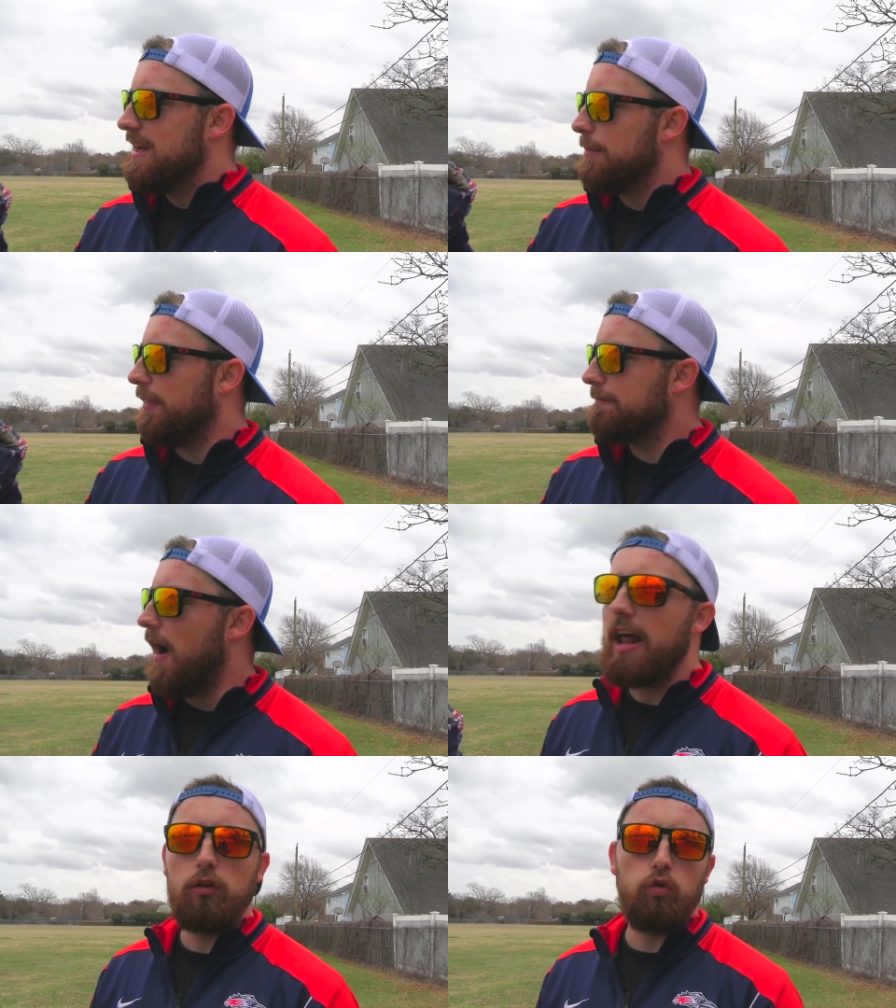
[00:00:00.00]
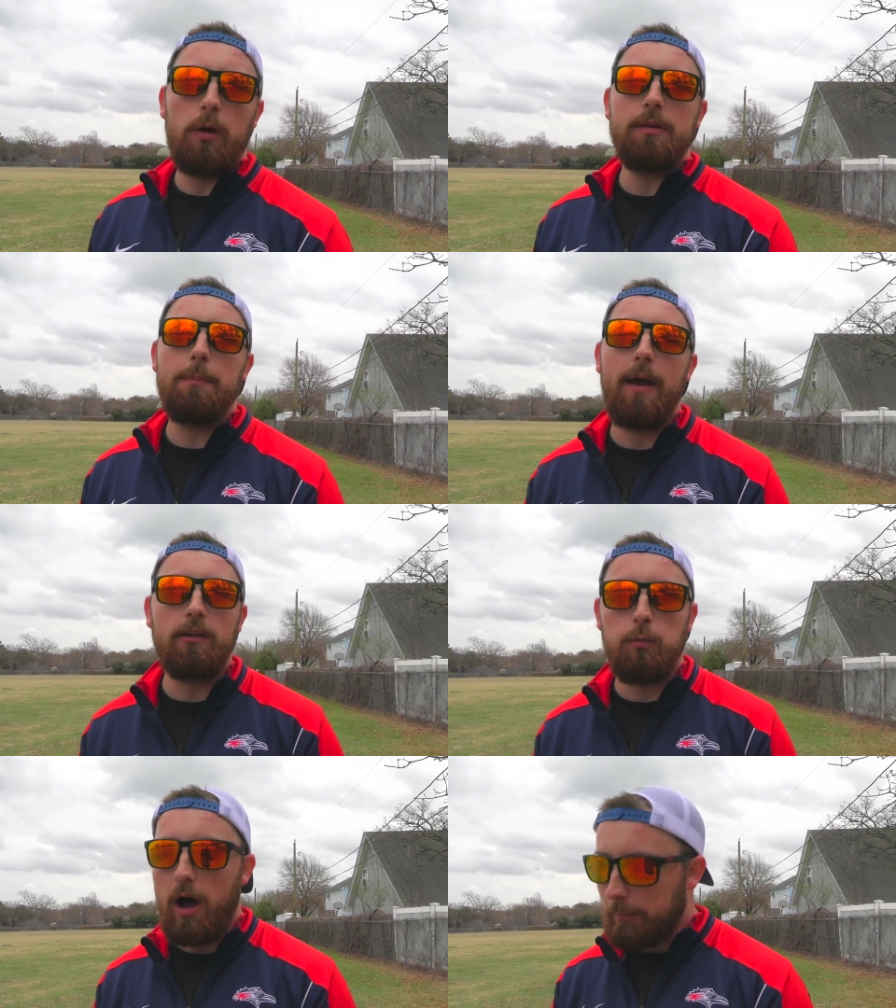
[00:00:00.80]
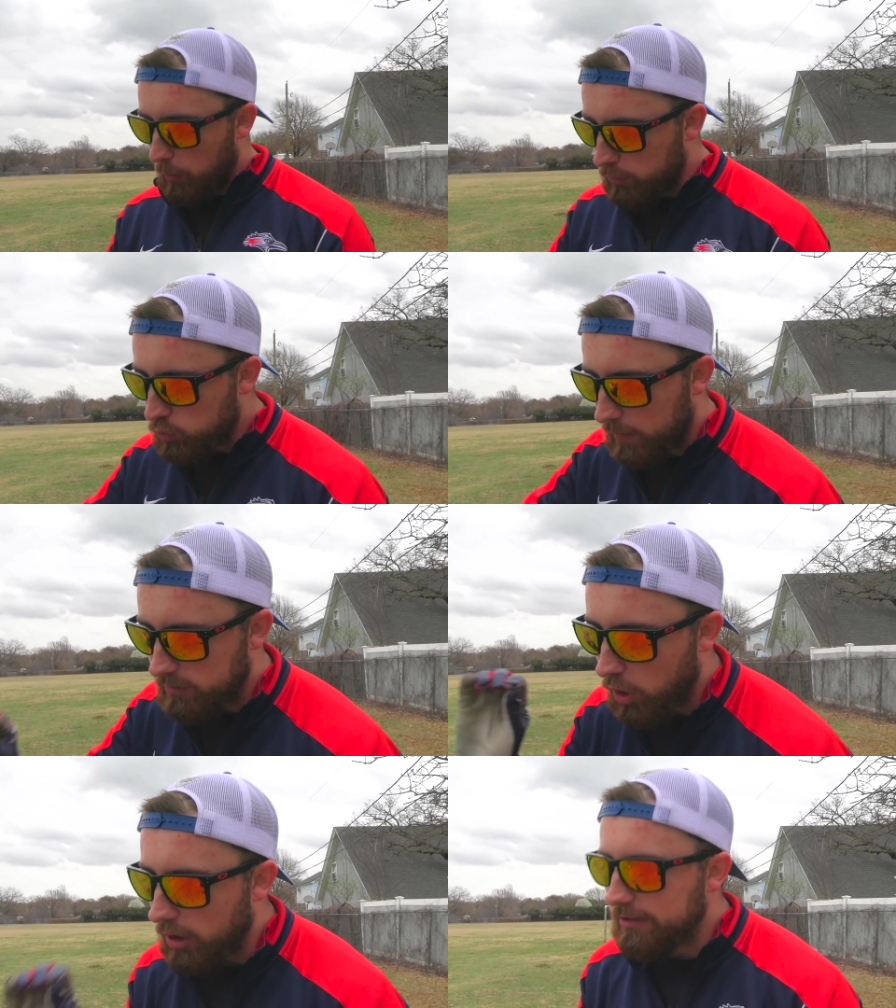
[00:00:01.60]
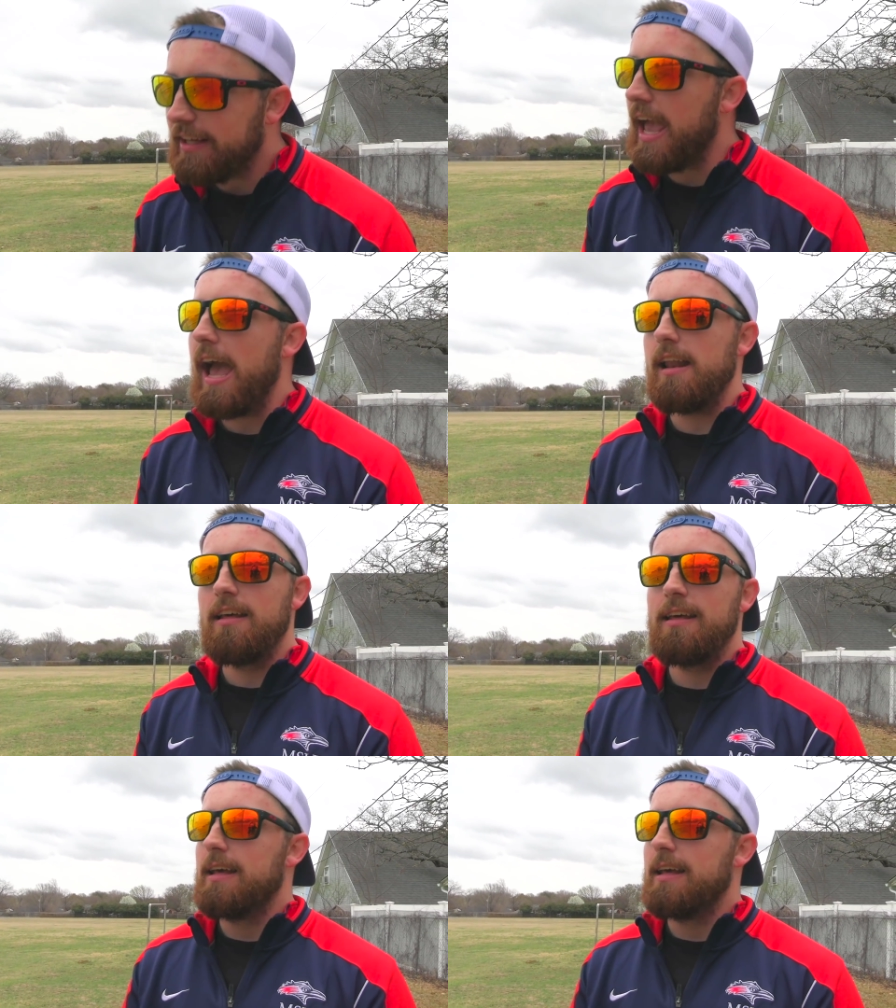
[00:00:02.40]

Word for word: But the final swing with the baseball, I'm going to swing as hard as I can.